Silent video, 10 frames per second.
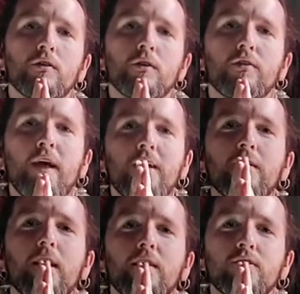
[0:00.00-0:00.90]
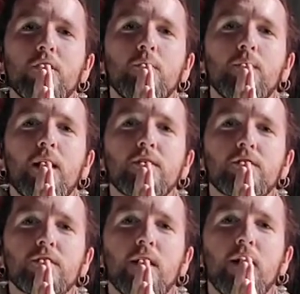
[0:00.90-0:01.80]
So thank you guys so
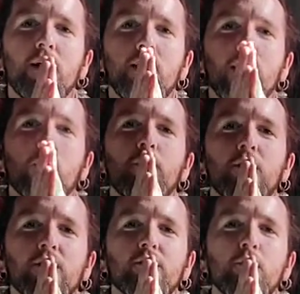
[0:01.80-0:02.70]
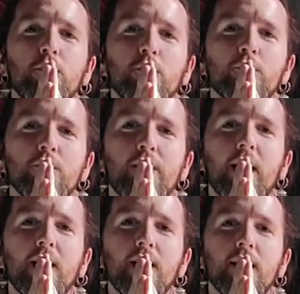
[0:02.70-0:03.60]
much. I hope you guys have a beautiful
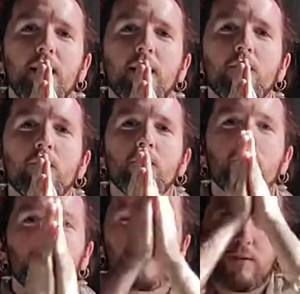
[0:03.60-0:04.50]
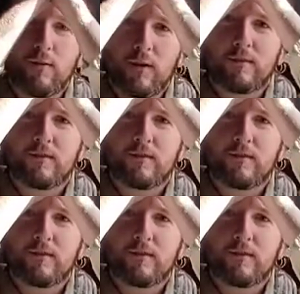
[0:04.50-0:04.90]
day, and I will see you all